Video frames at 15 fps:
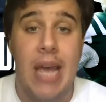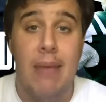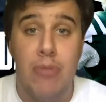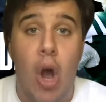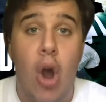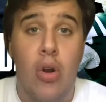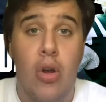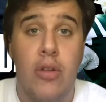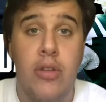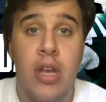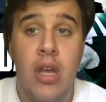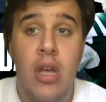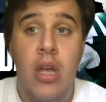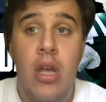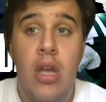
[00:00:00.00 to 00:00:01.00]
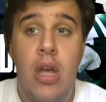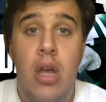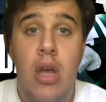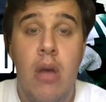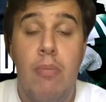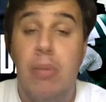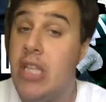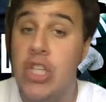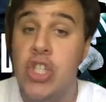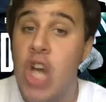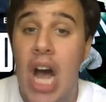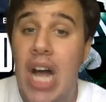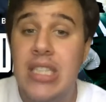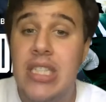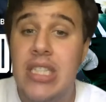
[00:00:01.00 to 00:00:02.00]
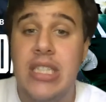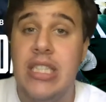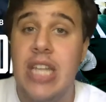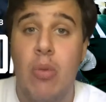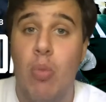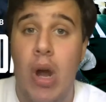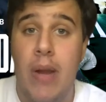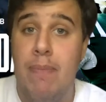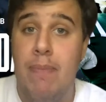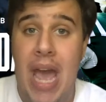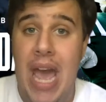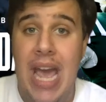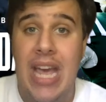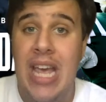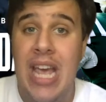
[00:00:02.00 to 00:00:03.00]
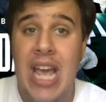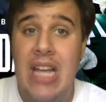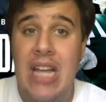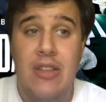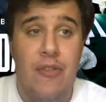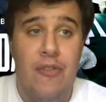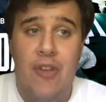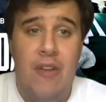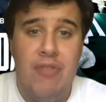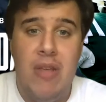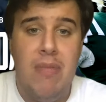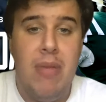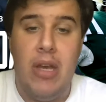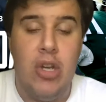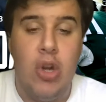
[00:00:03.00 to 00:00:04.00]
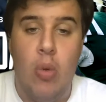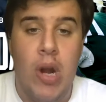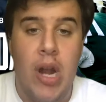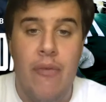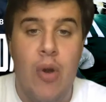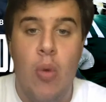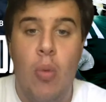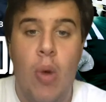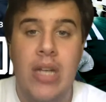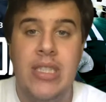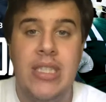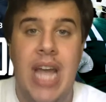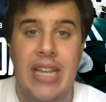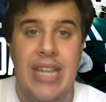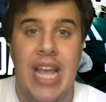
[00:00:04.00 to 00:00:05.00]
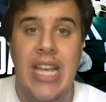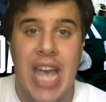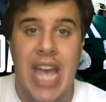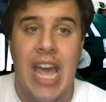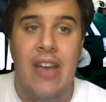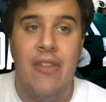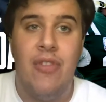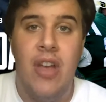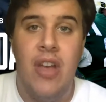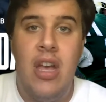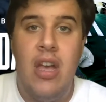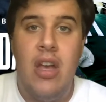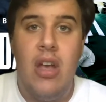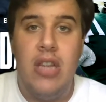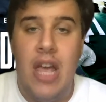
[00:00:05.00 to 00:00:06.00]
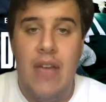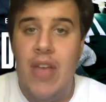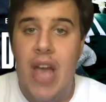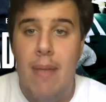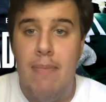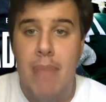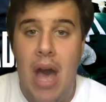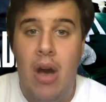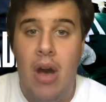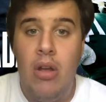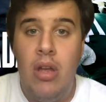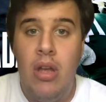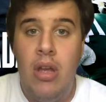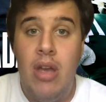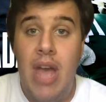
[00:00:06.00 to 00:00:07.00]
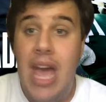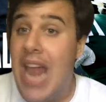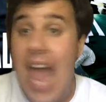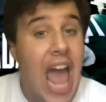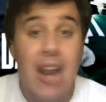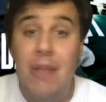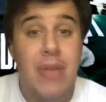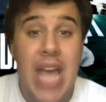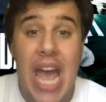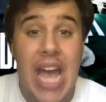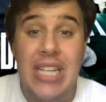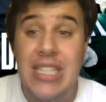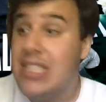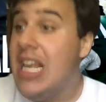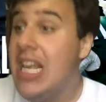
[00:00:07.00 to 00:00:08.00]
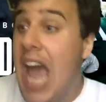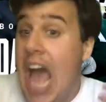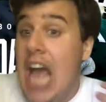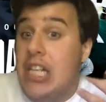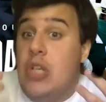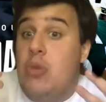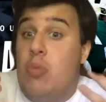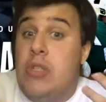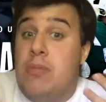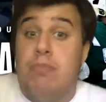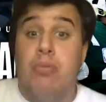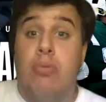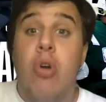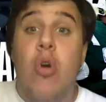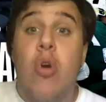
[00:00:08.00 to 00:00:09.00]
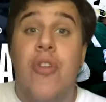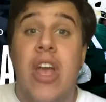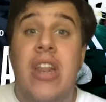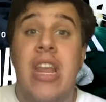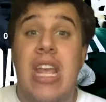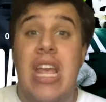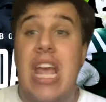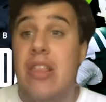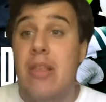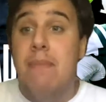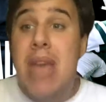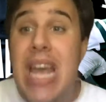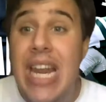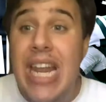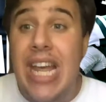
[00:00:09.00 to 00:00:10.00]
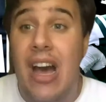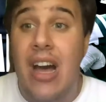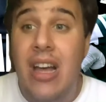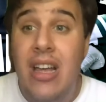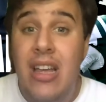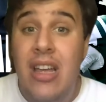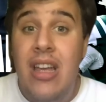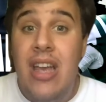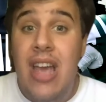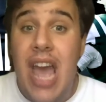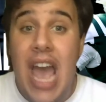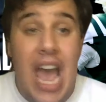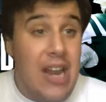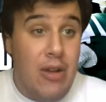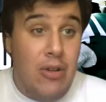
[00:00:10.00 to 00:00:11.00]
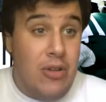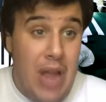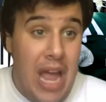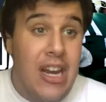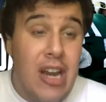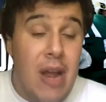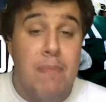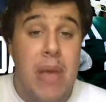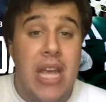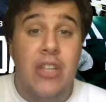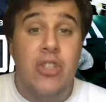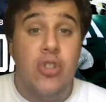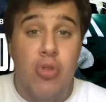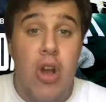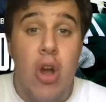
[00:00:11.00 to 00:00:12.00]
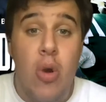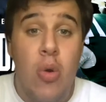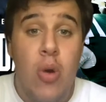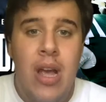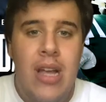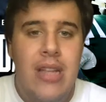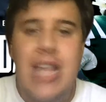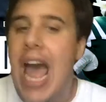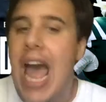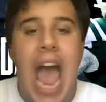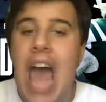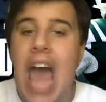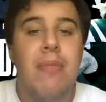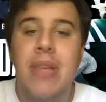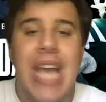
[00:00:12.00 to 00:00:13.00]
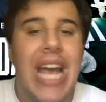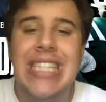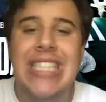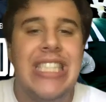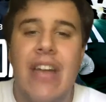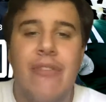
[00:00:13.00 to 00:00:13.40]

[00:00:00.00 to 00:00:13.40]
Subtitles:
Darnold. But the Johnsons didn't want to pay the $50 million or whatever it was that they gave Le'Veon Bell. And Adam Gase, as it was proven in the media, and it ended up being true, that Adam Gase never